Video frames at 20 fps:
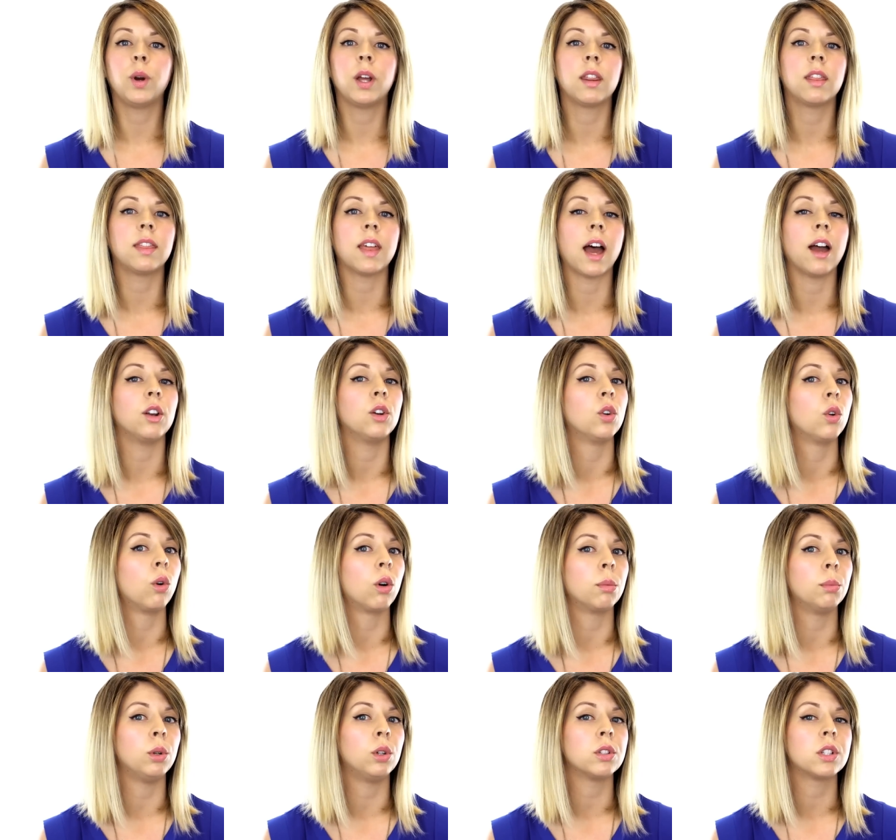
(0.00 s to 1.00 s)
with that
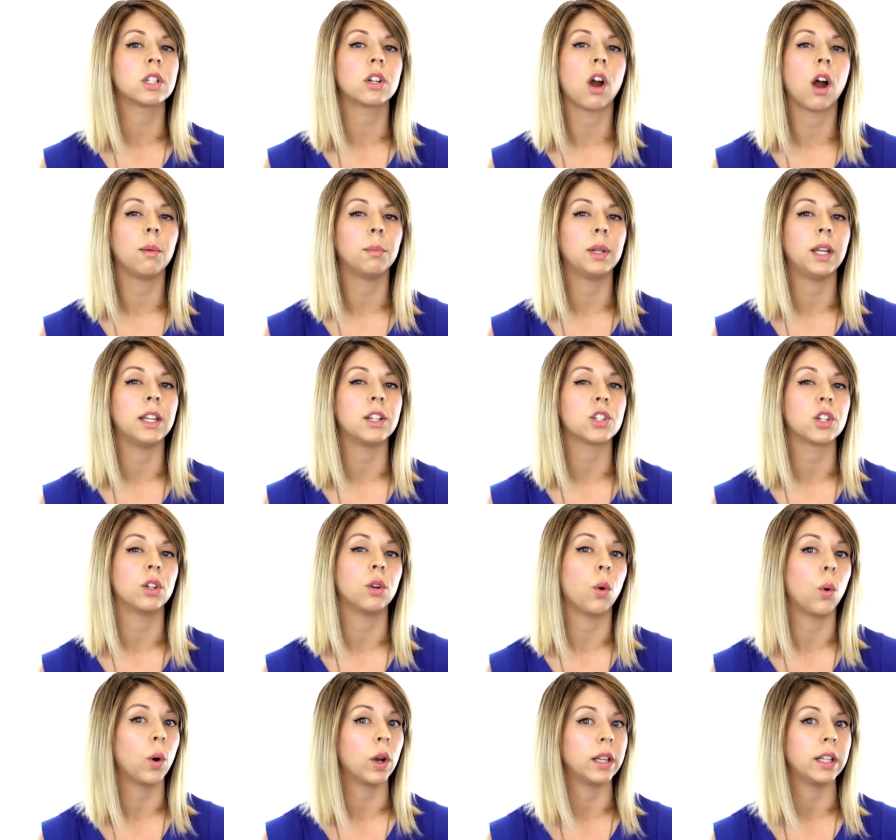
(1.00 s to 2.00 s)
normal to
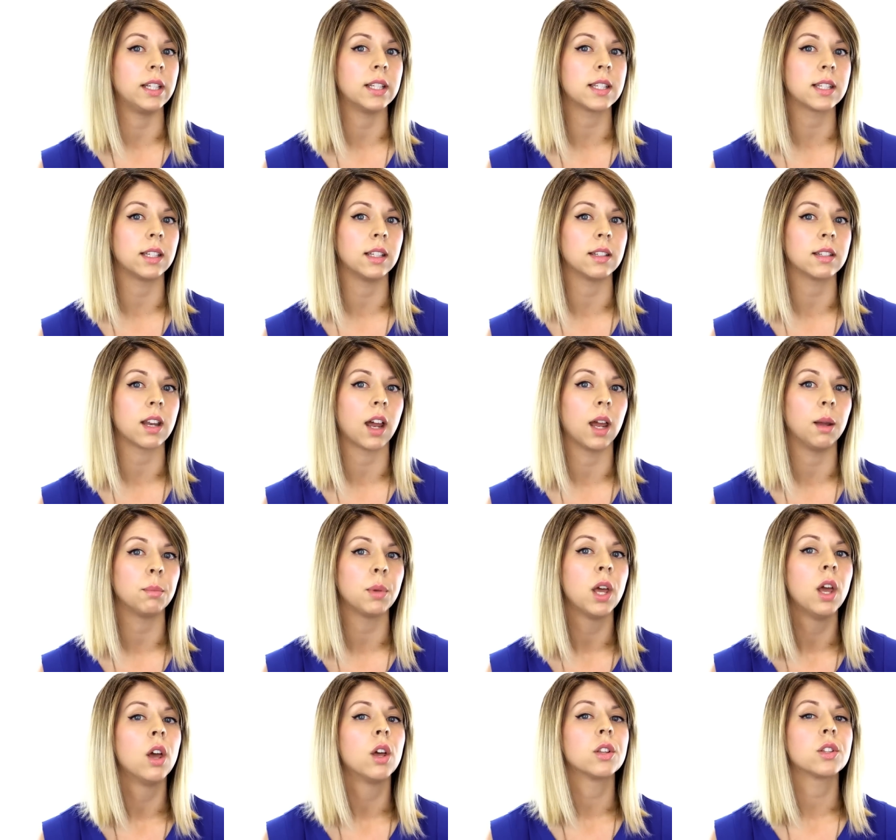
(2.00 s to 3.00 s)
combination oily skin
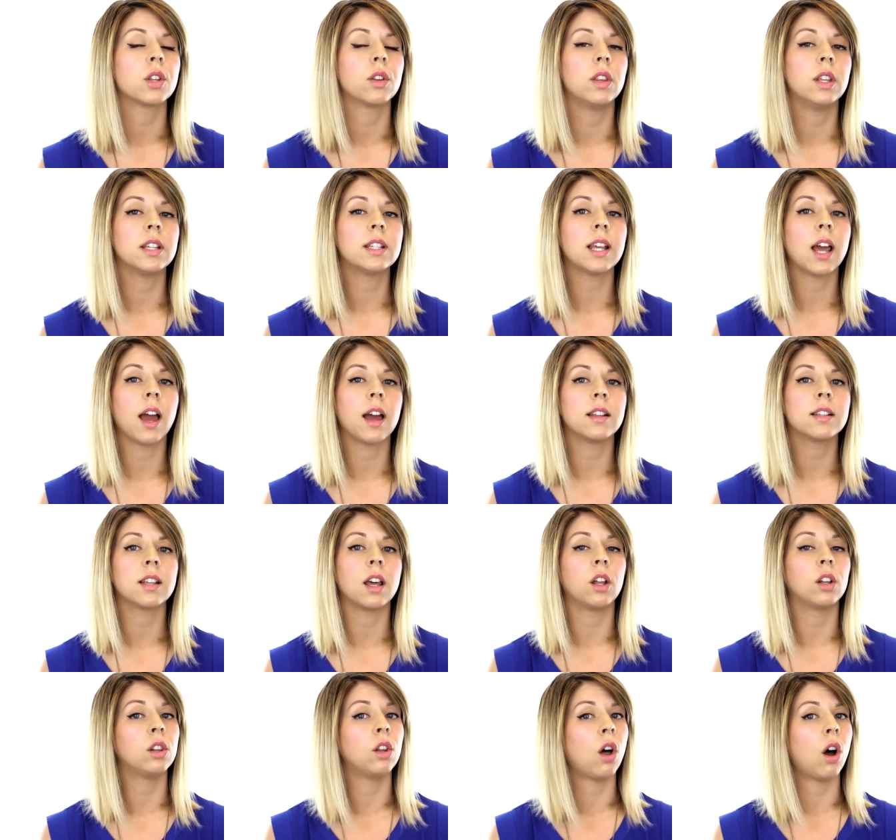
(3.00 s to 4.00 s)
type. So this has
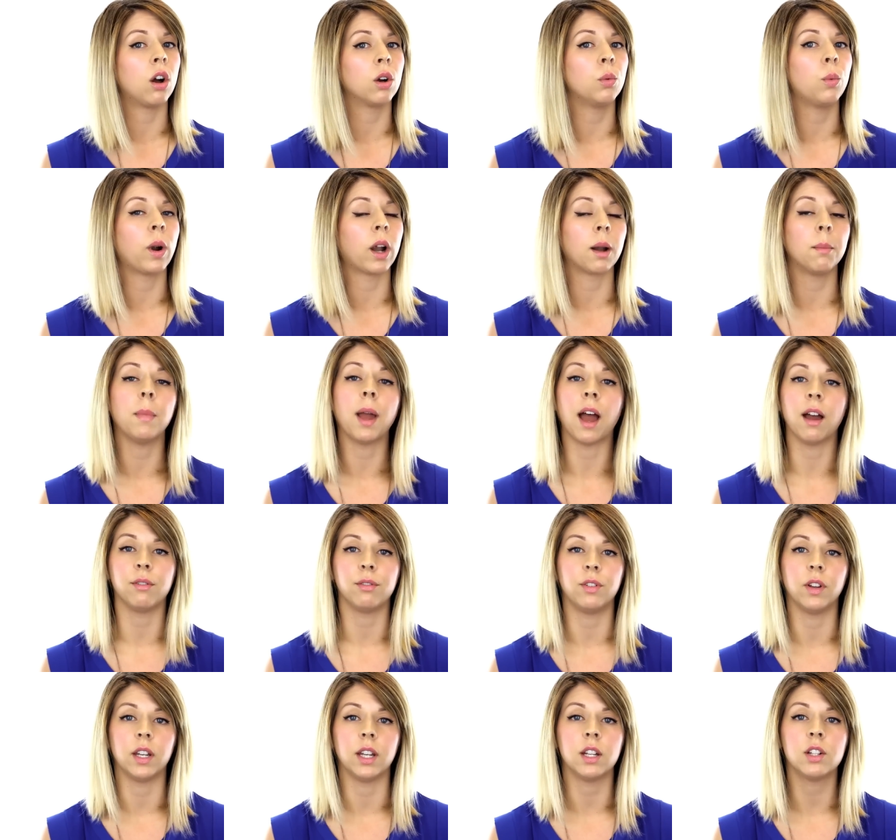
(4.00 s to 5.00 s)
a long wear
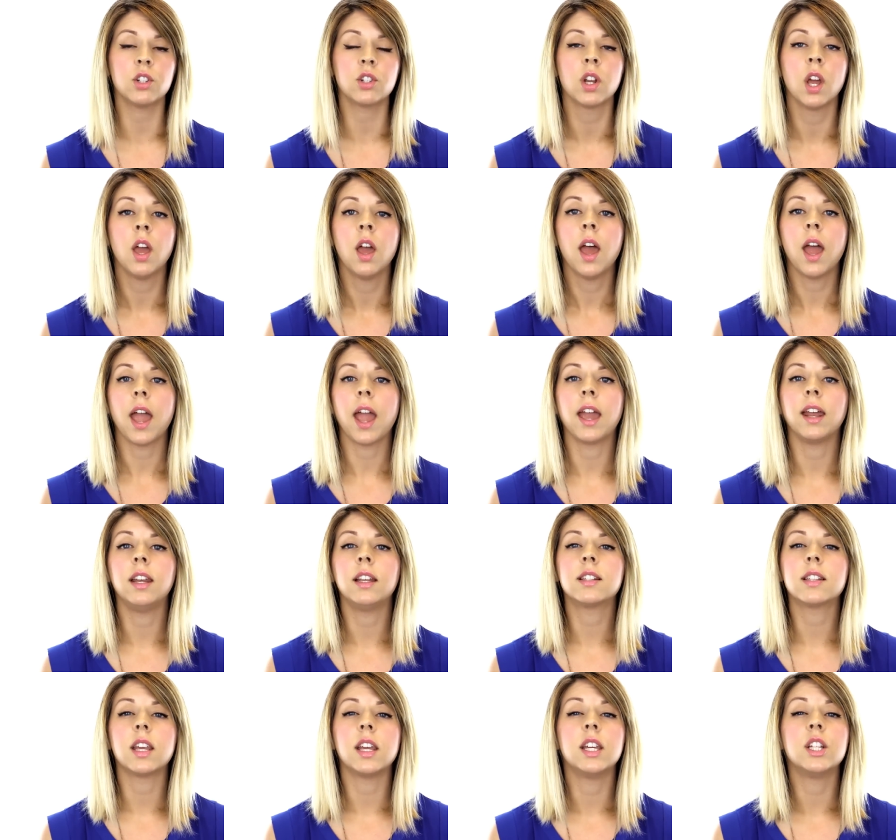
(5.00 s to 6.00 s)
matte finish and
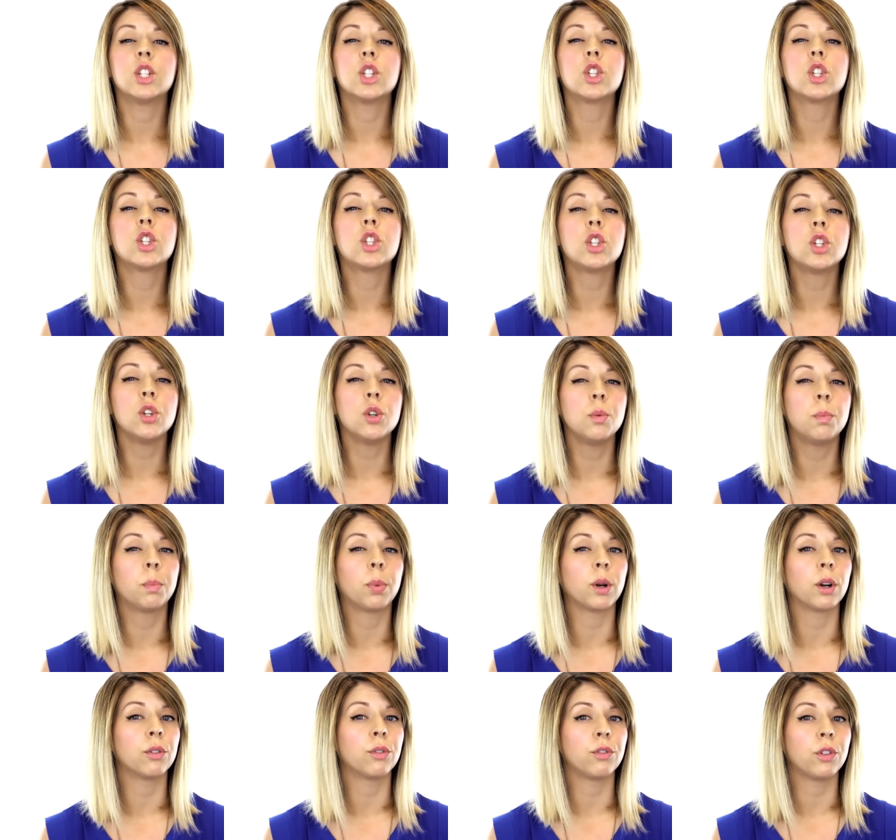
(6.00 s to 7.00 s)
it's a
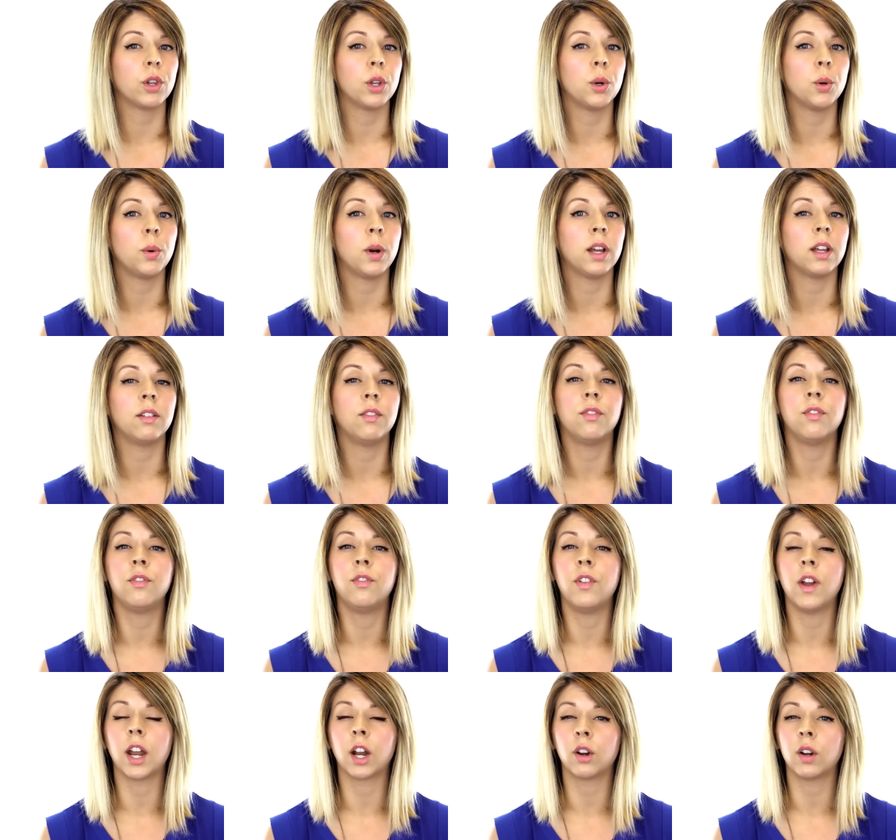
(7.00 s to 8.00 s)
super fluid,
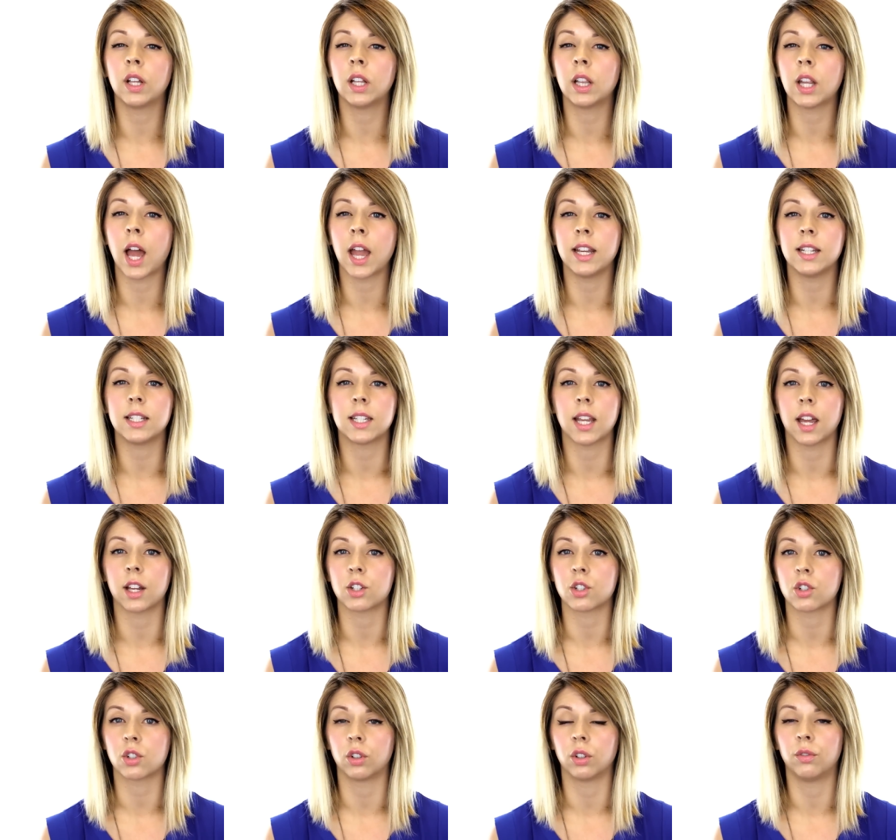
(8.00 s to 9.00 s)
very light
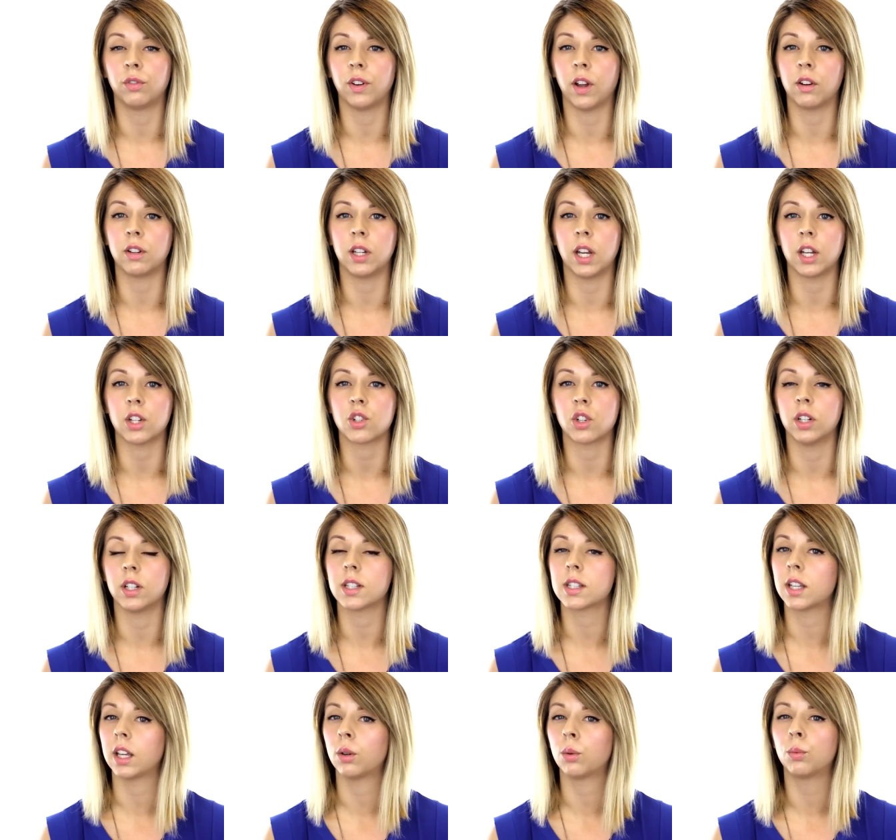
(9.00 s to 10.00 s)
textured foundation.
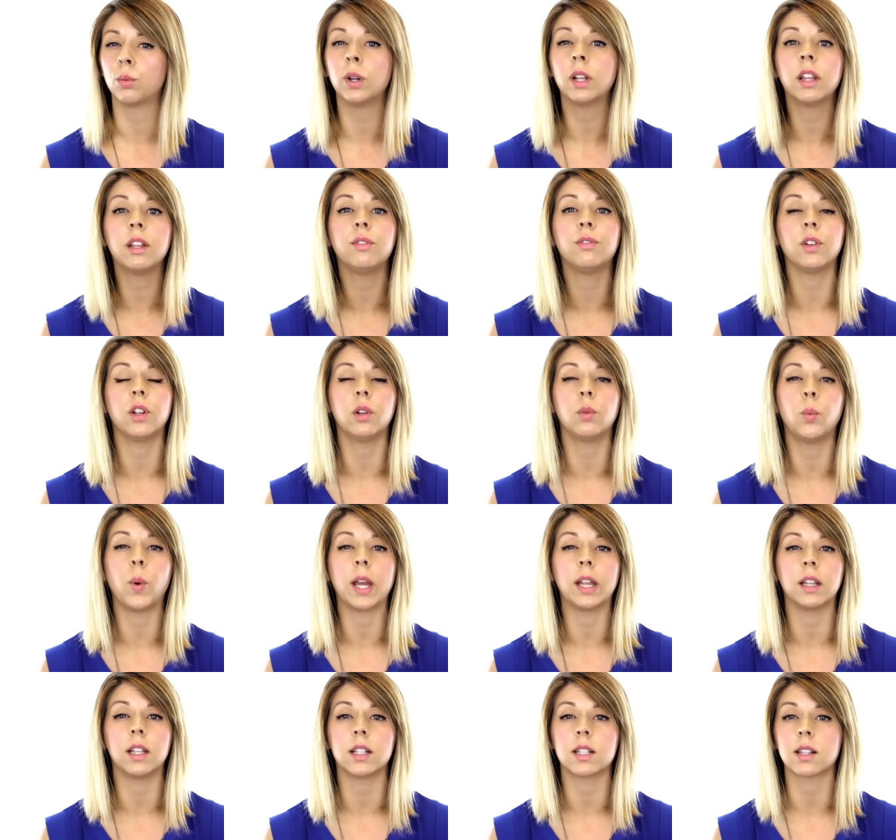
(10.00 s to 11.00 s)
It's gonna really feel
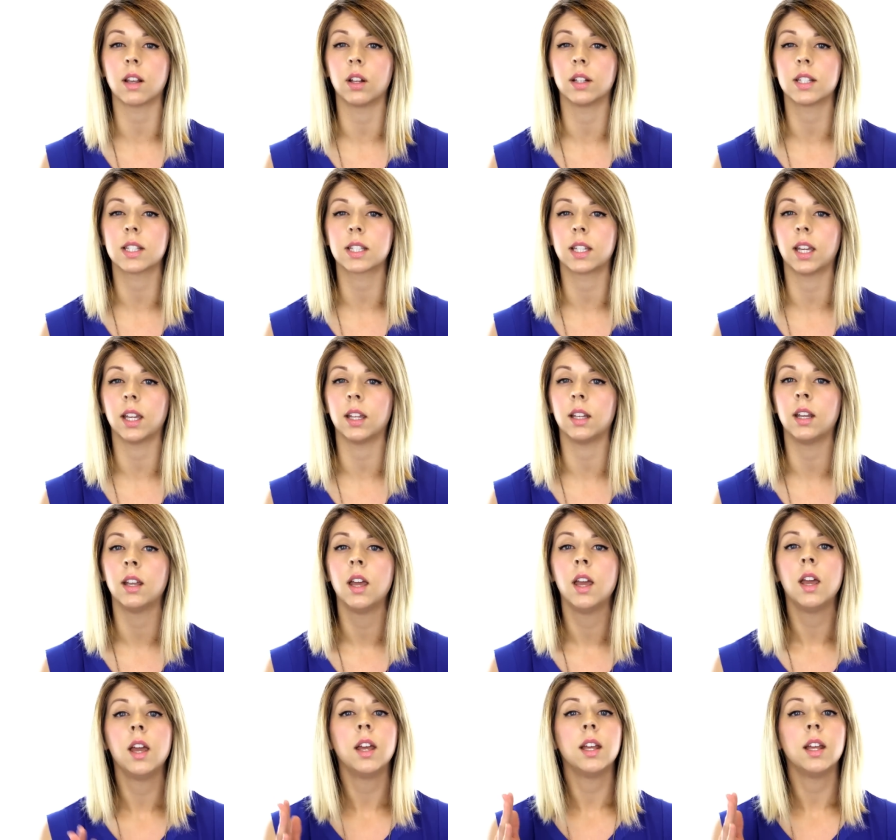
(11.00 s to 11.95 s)
weightless on skin.